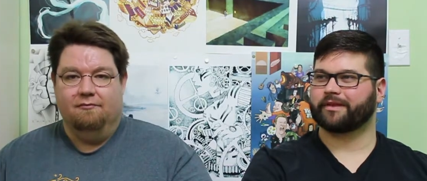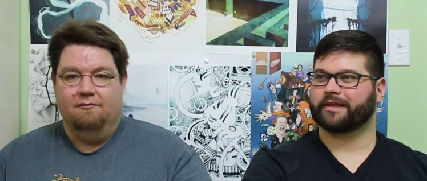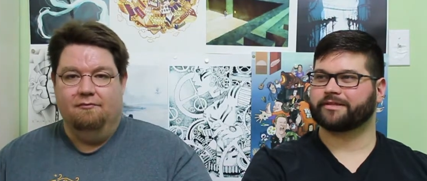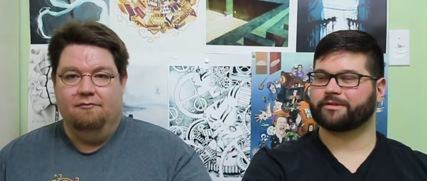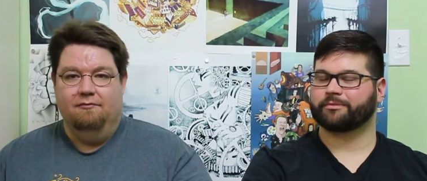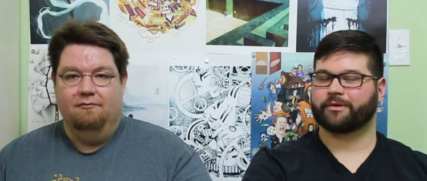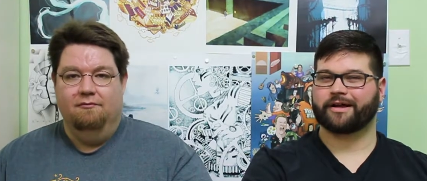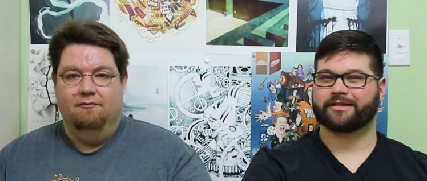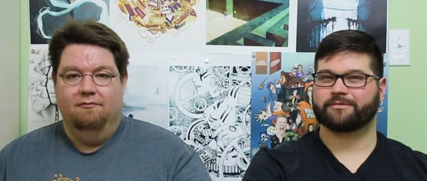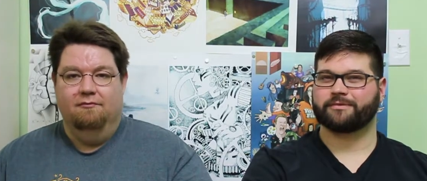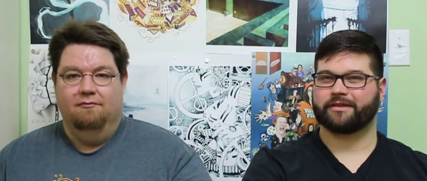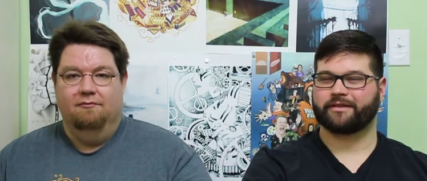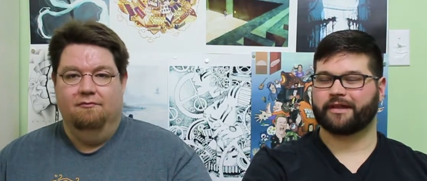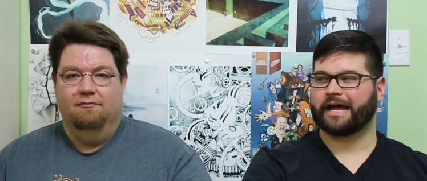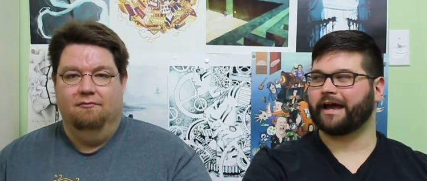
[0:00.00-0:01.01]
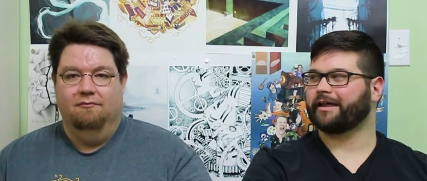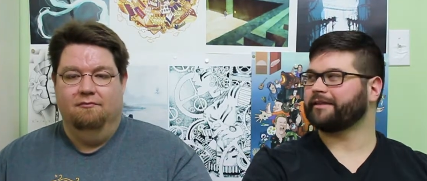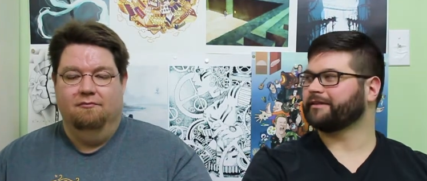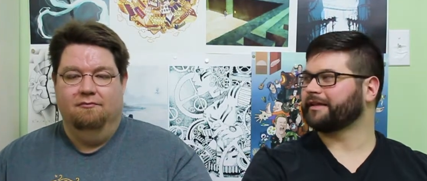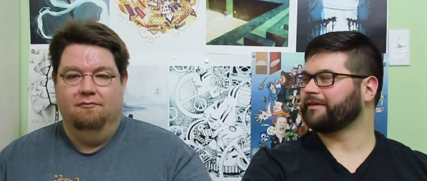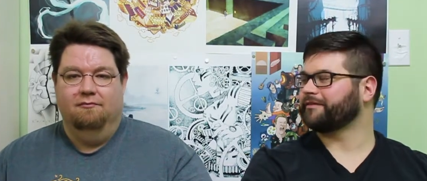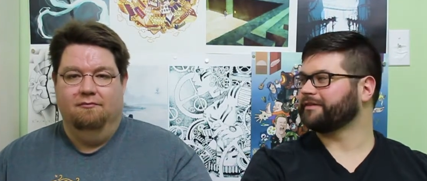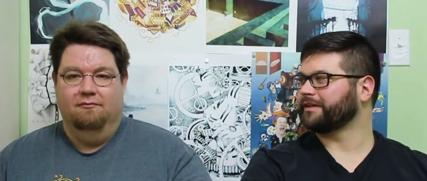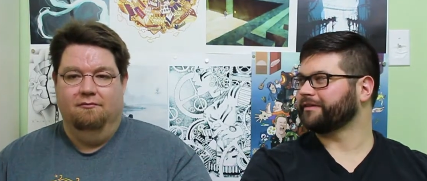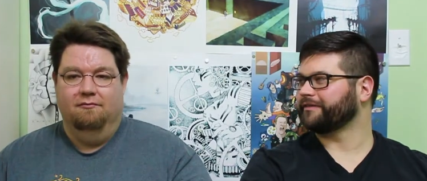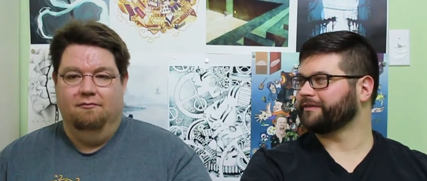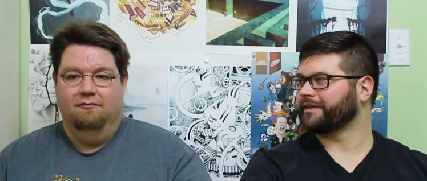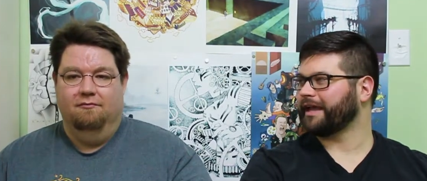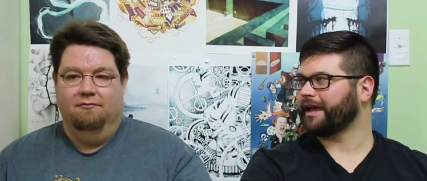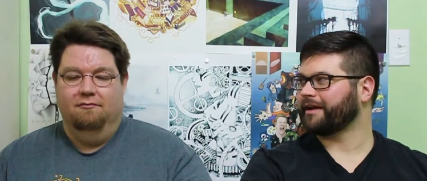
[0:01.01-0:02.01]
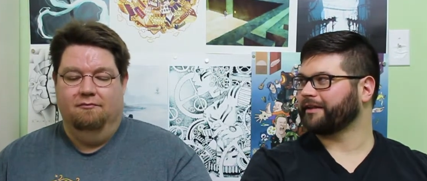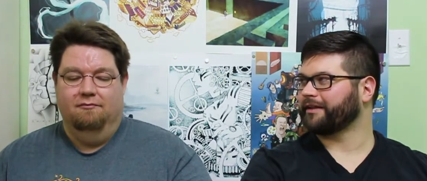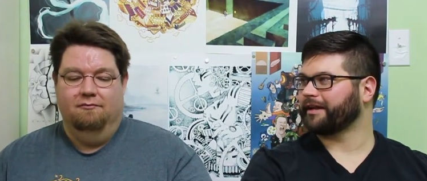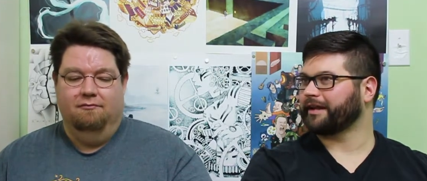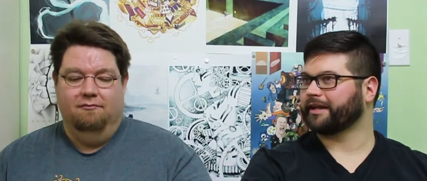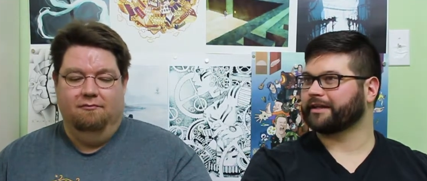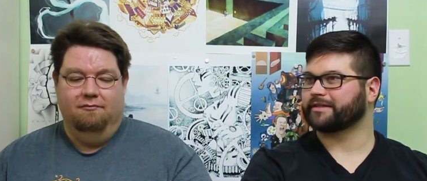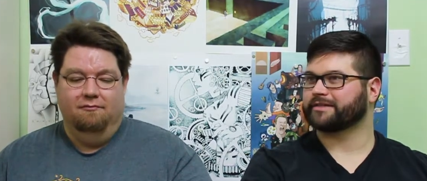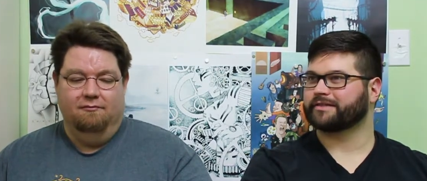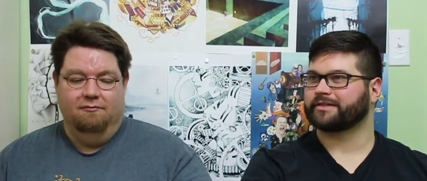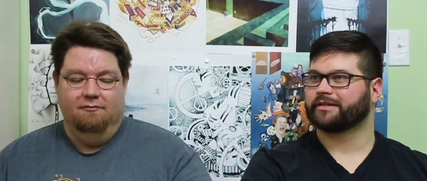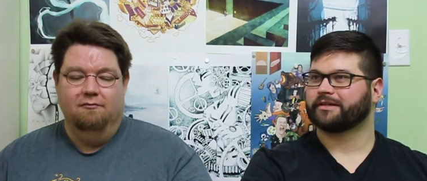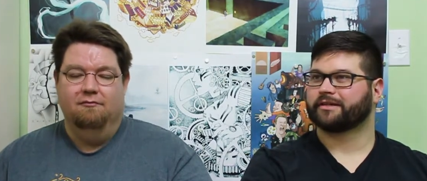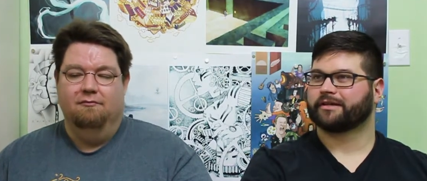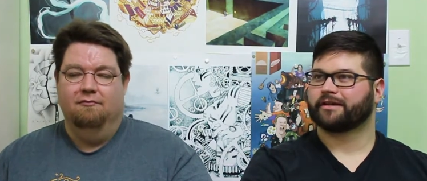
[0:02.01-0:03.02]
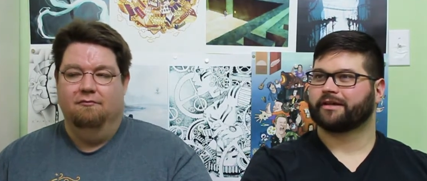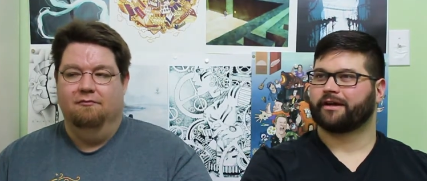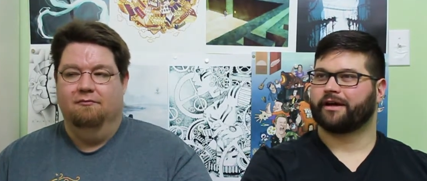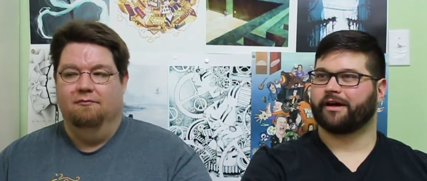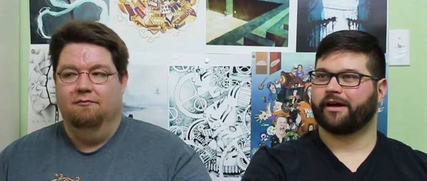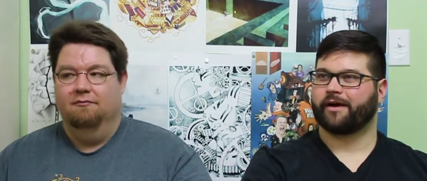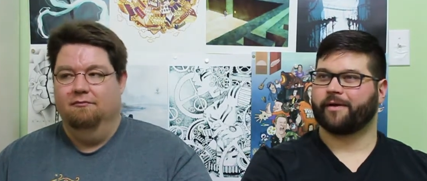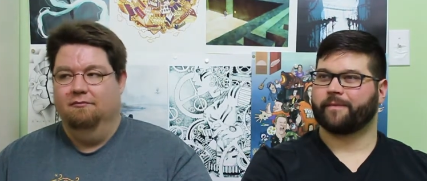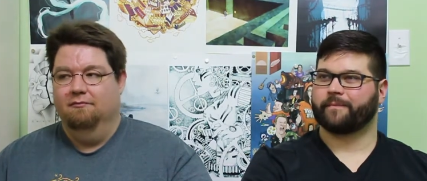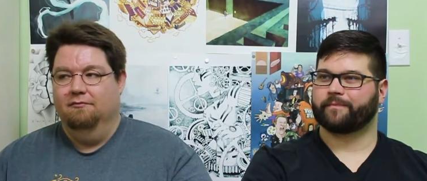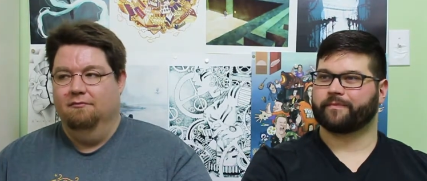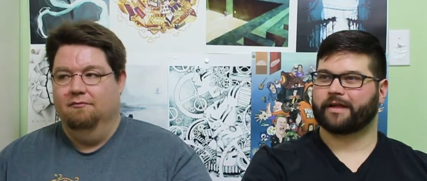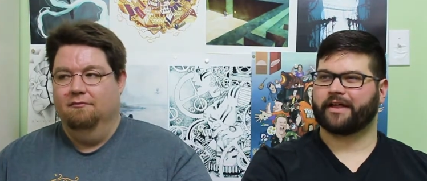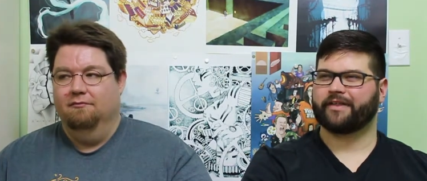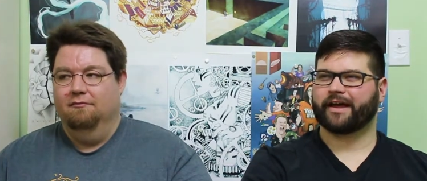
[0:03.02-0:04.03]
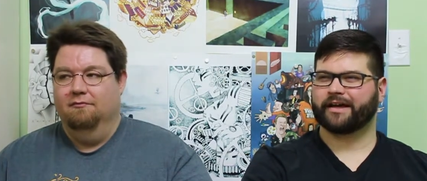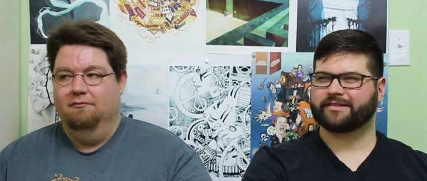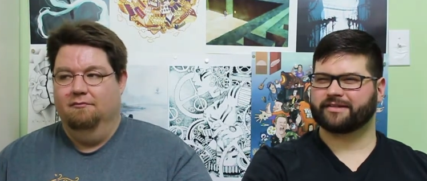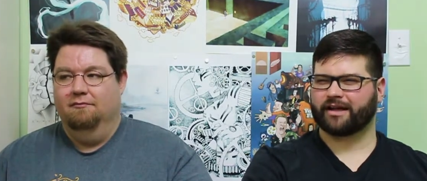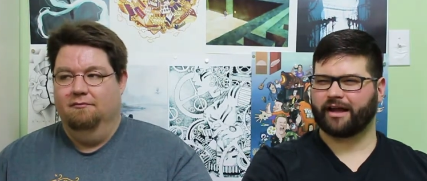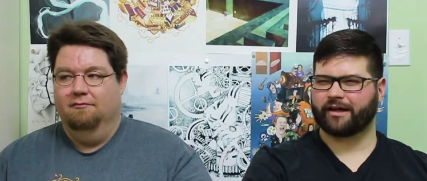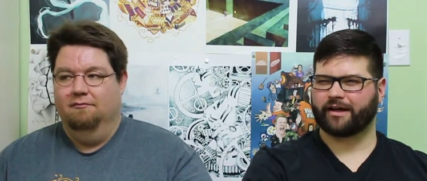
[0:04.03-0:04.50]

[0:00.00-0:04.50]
Speaker 1: that surprised me. That level of the analytics. Mm-hmm. Um, I think I, I